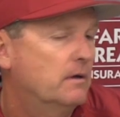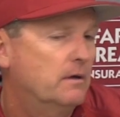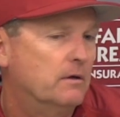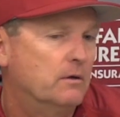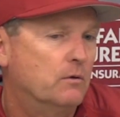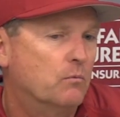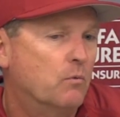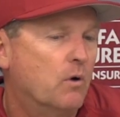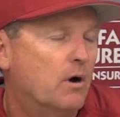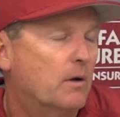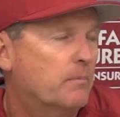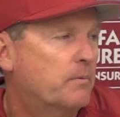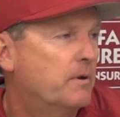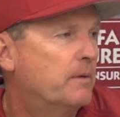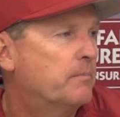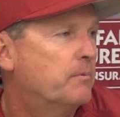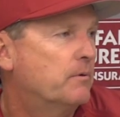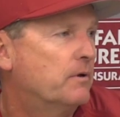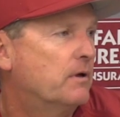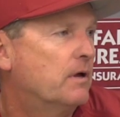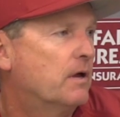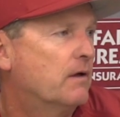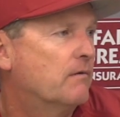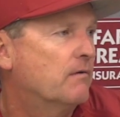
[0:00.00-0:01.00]
You walk people,
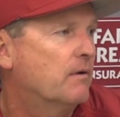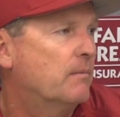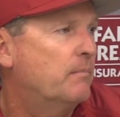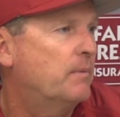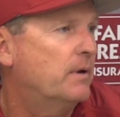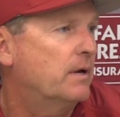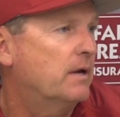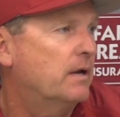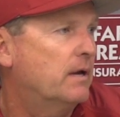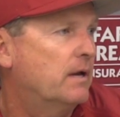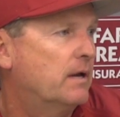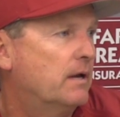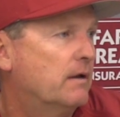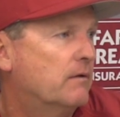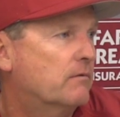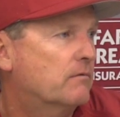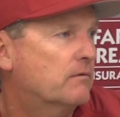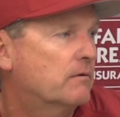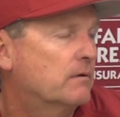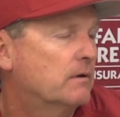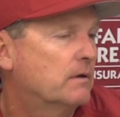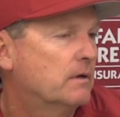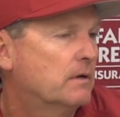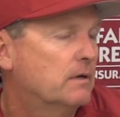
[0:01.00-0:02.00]
you give up big
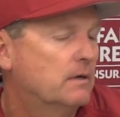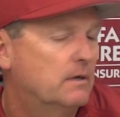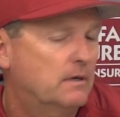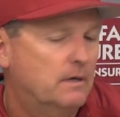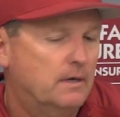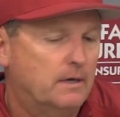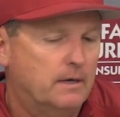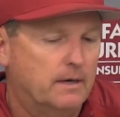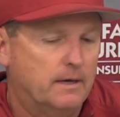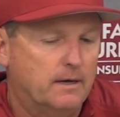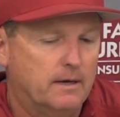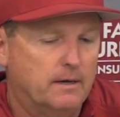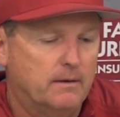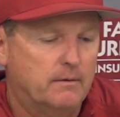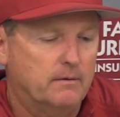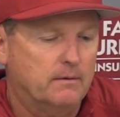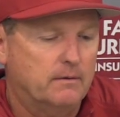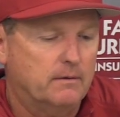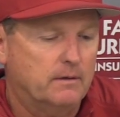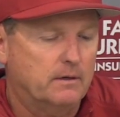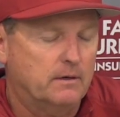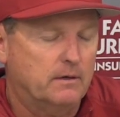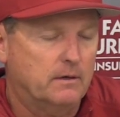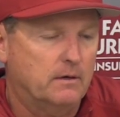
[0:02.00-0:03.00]
innings. Uh,
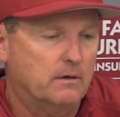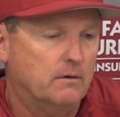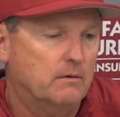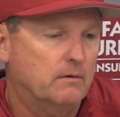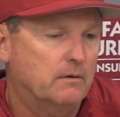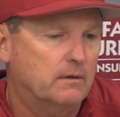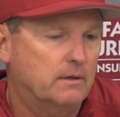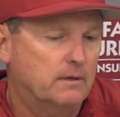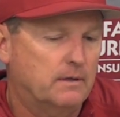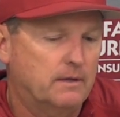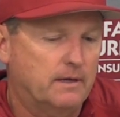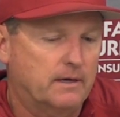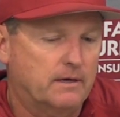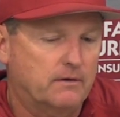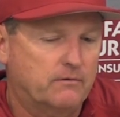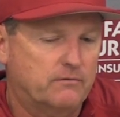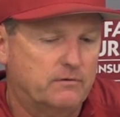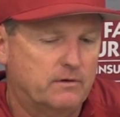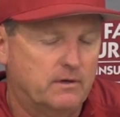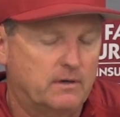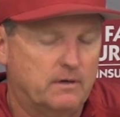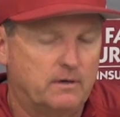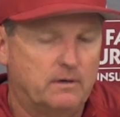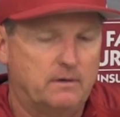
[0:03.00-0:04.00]
you know, like I
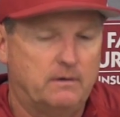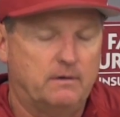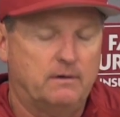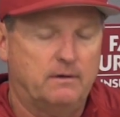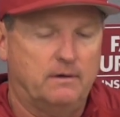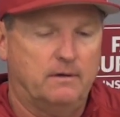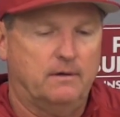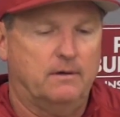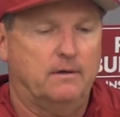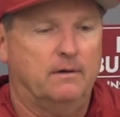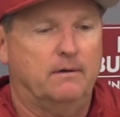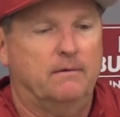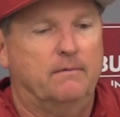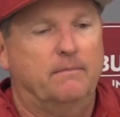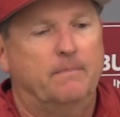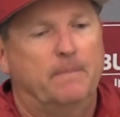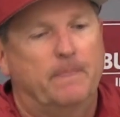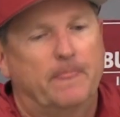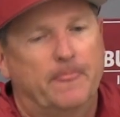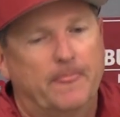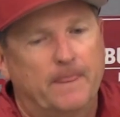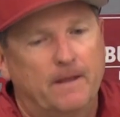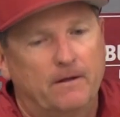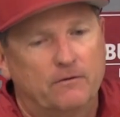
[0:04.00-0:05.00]
said, uh,
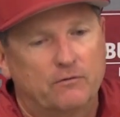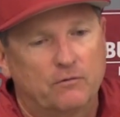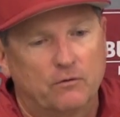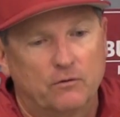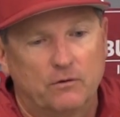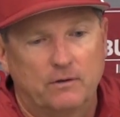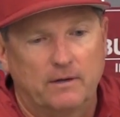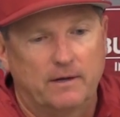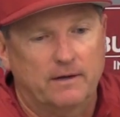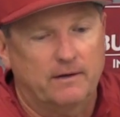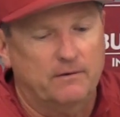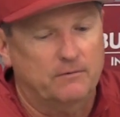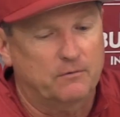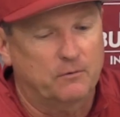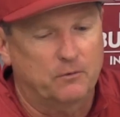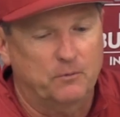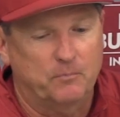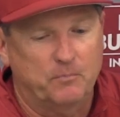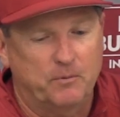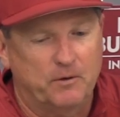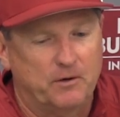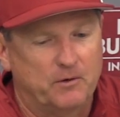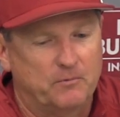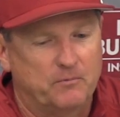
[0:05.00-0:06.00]
I told, like I told
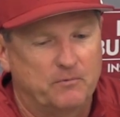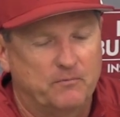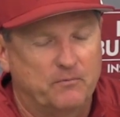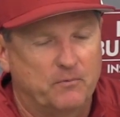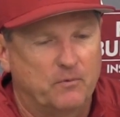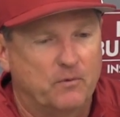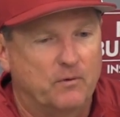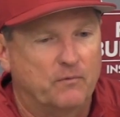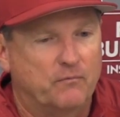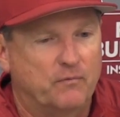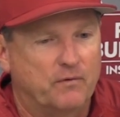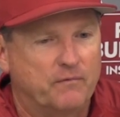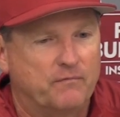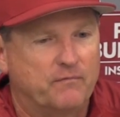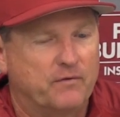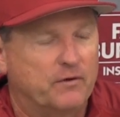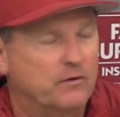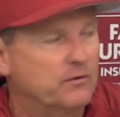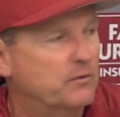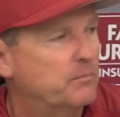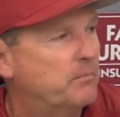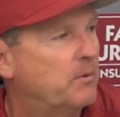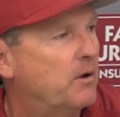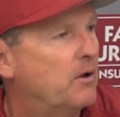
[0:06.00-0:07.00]
the players before, if we
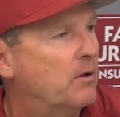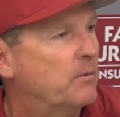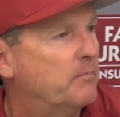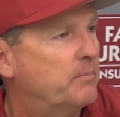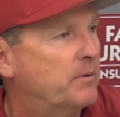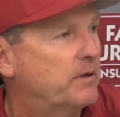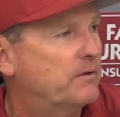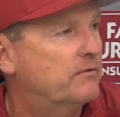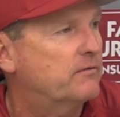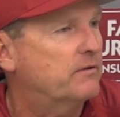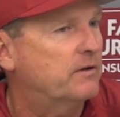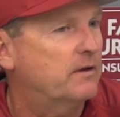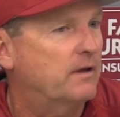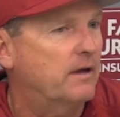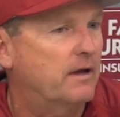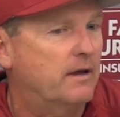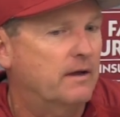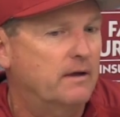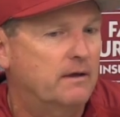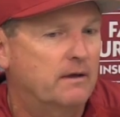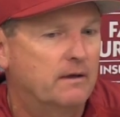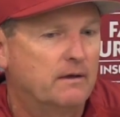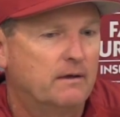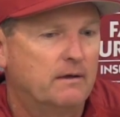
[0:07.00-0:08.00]
field the ball and pitch today,